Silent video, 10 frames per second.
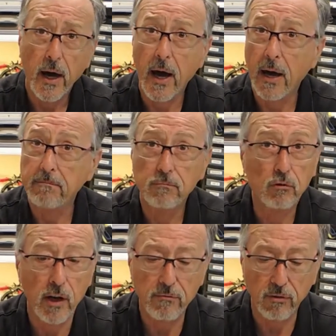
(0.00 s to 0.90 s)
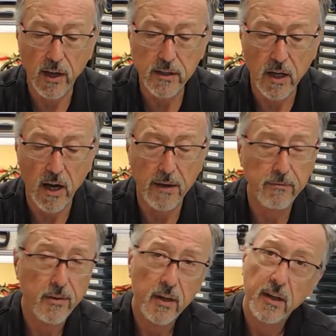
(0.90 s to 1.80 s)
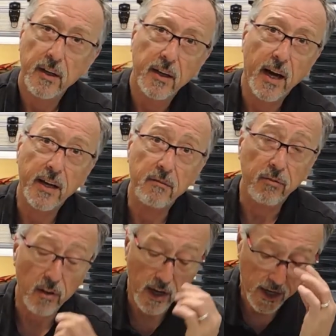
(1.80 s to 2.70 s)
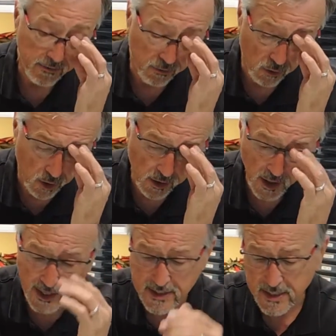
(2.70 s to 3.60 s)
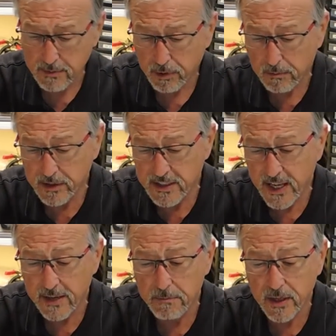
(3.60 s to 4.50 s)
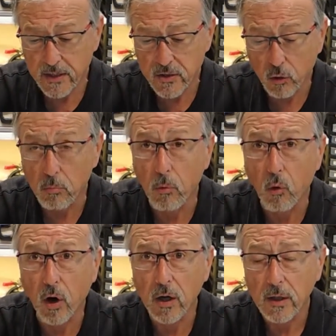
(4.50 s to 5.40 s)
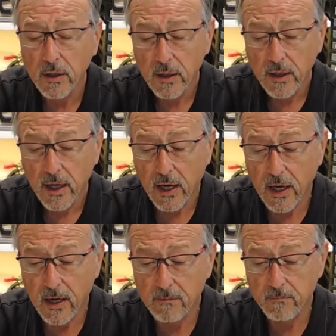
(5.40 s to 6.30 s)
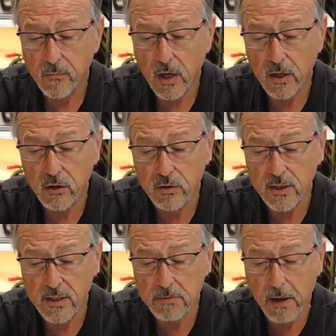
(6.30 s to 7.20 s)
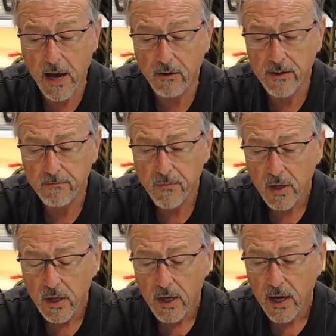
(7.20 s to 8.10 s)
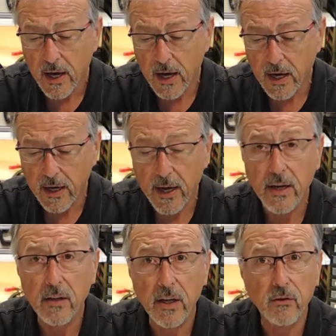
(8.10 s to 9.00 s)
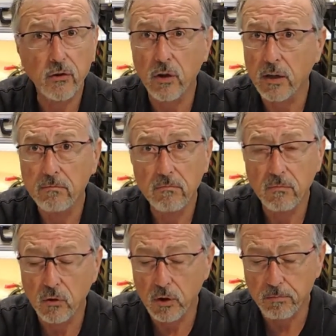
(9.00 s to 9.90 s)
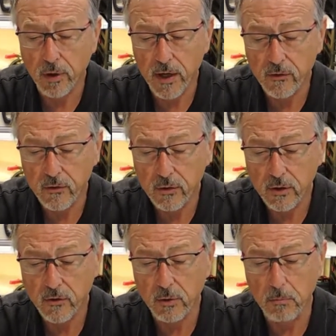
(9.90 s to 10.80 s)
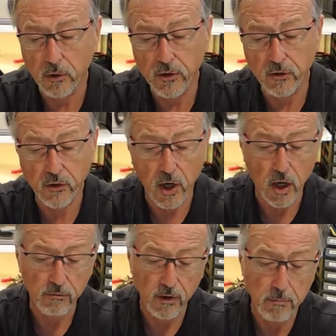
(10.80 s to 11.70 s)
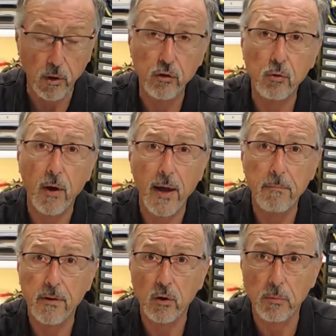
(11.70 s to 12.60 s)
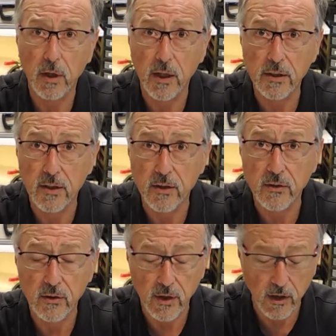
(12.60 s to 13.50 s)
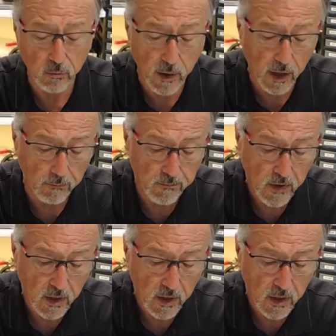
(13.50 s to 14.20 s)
Uh, great flight times. I can fly for, I'd say, probably ten minutes or more um, uh, using this battery, uh, and it, it's good. Good price. It's a MultiStar five point two amp, and there'll be a link to this as well.